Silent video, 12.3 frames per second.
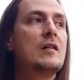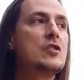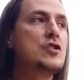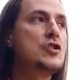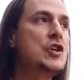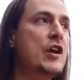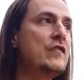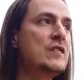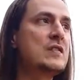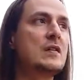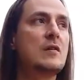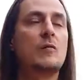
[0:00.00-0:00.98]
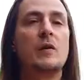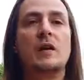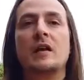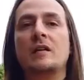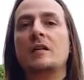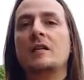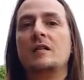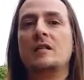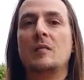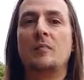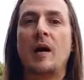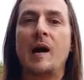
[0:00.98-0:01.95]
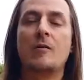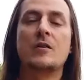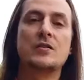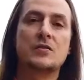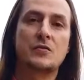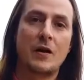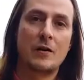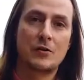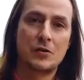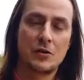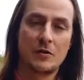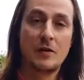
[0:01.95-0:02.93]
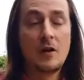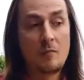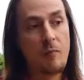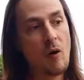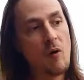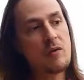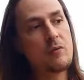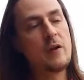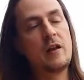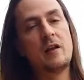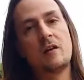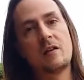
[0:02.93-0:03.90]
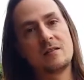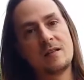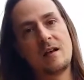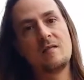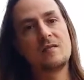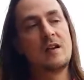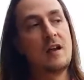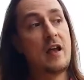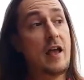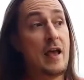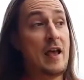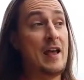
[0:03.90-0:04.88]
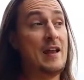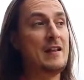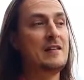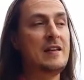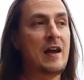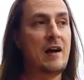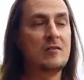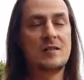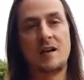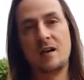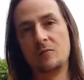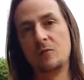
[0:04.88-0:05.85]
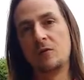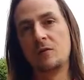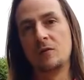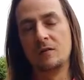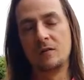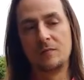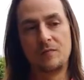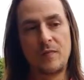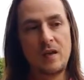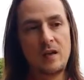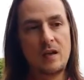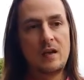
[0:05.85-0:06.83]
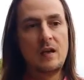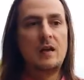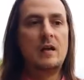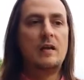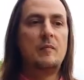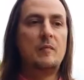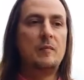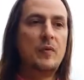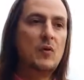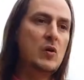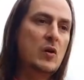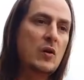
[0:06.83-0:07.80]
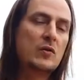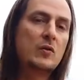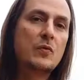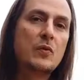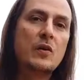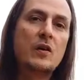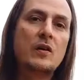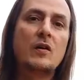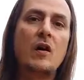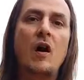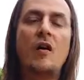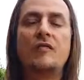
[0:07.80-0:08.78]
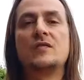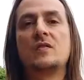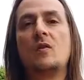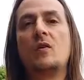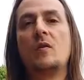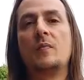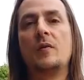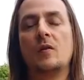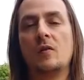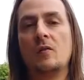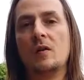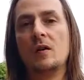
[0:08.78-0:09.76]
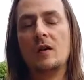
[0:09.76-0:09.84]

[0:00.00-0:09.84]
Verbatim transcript: shifts within the power structure, both within ourselves and in the outside world. Pluto, the ruler of Scorpio,